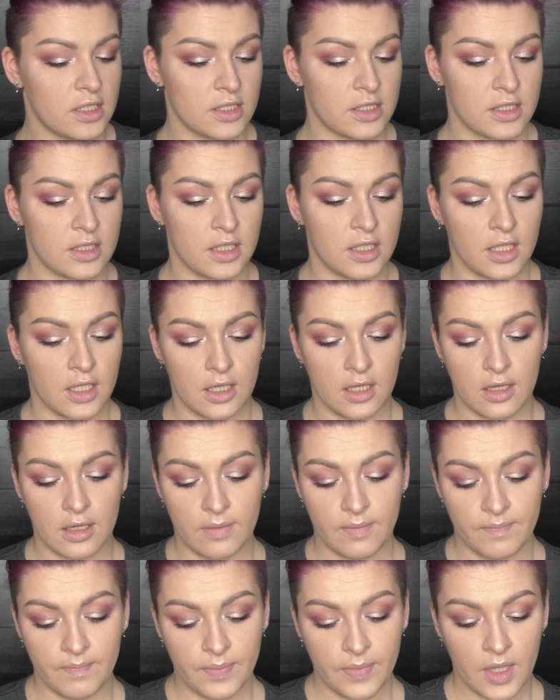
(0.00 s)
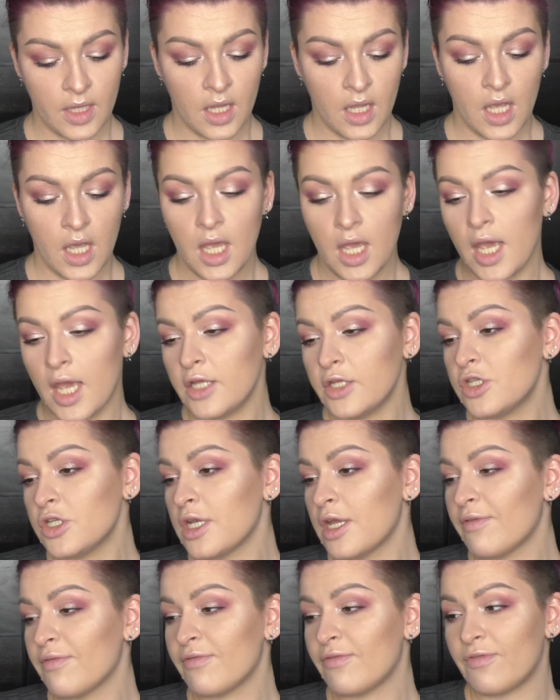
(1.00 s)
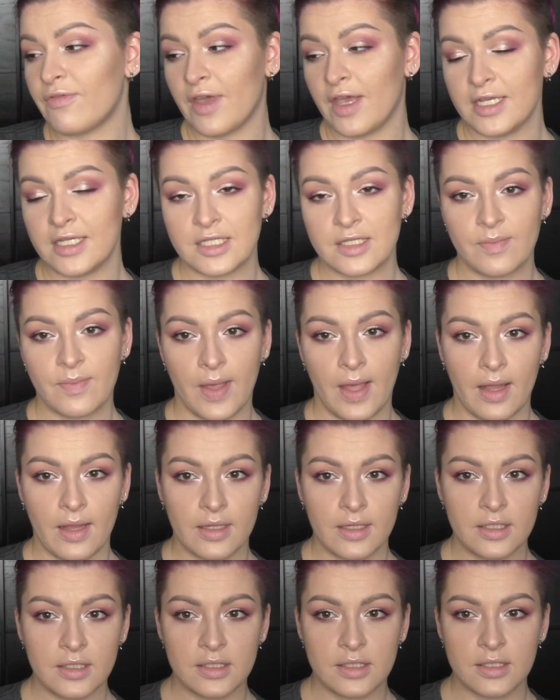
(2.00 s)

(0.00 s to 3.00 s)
is the H&M FACE Palette.